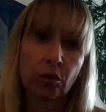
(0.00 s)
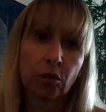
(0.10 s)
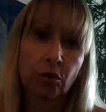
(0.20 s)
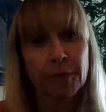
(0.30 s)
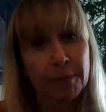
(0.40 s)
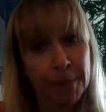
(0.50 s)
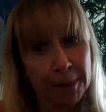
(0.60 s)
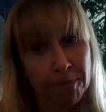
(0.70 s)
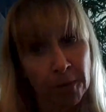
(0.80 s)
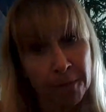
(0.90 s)
that I keep the
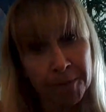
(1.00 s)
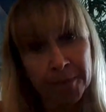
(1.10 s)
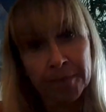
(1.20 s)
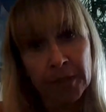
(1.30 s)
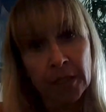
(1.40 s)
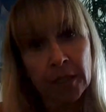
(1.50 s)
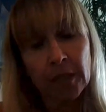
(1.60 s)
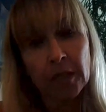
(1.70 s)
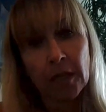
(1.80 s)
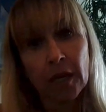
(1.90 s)
people
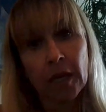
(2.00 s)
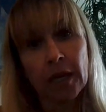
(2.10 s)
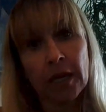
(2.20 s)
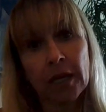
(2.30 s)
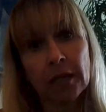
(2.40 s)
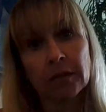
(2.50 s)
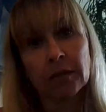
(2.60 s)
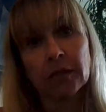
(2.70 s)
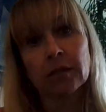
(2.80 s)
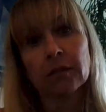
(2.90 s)

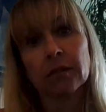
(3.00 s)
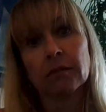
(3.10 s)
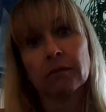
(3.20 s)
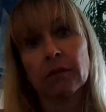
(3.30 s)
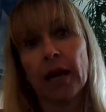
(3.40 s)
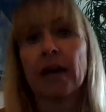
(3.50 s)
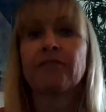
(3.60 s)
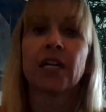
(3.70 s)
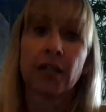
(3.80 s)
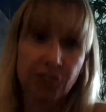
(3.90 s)
and have
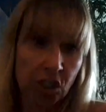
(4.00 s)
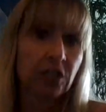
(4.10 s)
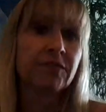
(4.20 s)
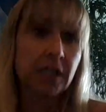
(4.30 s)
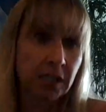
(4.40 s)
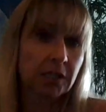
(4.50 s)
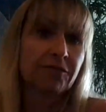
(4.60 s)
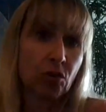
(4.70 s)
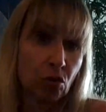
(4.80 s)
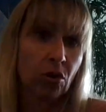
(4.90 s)
enough service
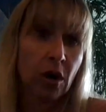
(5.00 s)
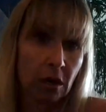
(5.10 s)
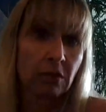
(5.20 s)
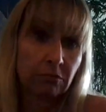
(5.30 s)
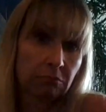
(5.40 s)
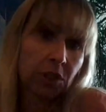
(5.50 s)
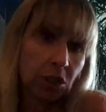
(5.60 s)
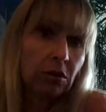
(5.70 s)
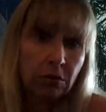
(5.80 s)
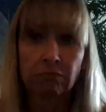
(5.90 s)
for
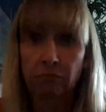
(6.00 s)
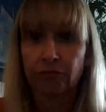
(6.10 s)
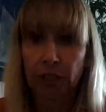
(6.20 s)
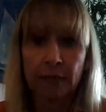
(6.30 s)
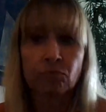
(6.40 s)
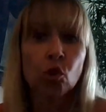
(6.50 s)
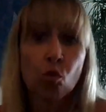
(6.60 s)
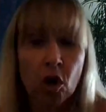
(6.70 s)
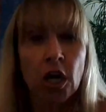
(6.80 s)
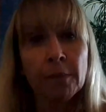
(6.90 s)
them to
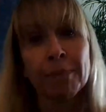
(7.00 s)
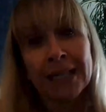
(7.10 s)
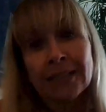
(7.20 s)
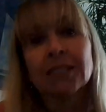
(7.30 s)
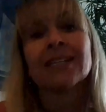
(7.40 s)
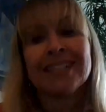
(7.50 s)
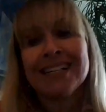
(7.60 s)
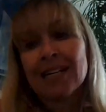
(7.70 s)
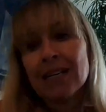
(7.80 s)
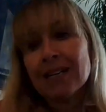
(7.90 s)
work, but
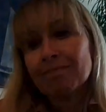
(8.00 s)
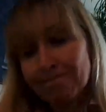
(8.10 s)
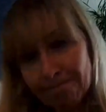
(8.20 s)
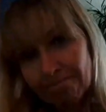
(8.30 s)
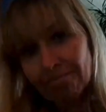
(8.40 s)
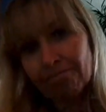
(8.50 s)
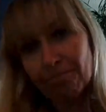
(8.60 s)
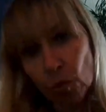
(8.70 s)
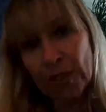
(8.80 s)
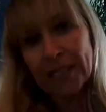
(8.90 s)

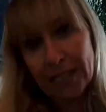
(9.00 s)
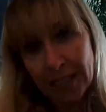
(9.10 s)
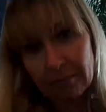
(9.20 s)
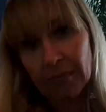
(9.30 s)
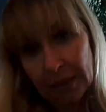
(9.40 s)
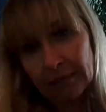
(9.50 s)
with